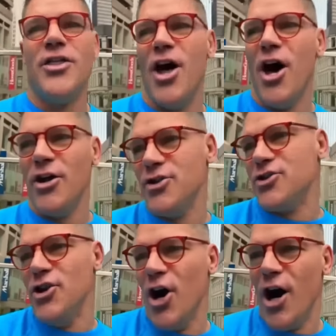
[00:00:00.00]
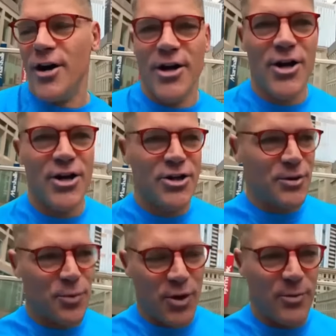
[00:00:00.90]
That is not
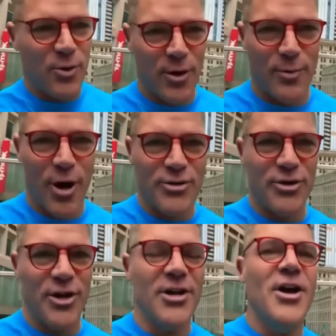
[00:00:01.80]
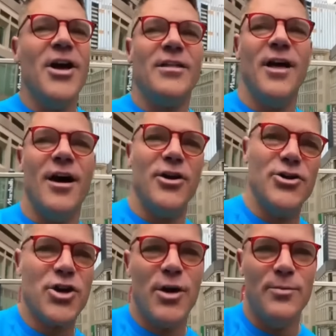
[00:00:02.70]
Supreme Court precedent. That
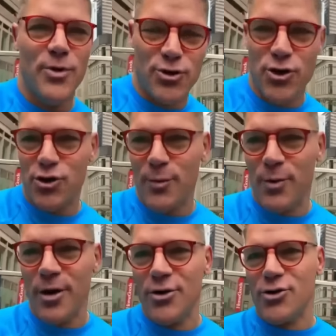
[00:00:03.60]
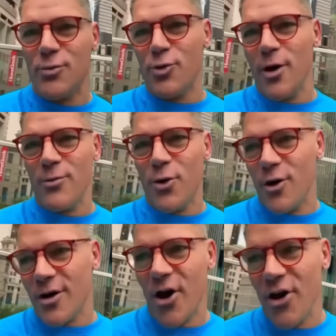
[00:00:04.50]
is a Mississippi Supreme
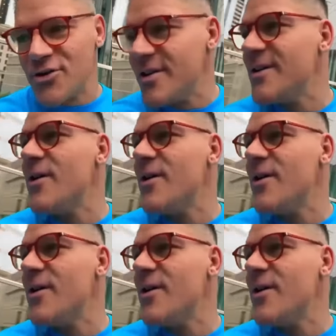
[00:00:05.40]
Court case.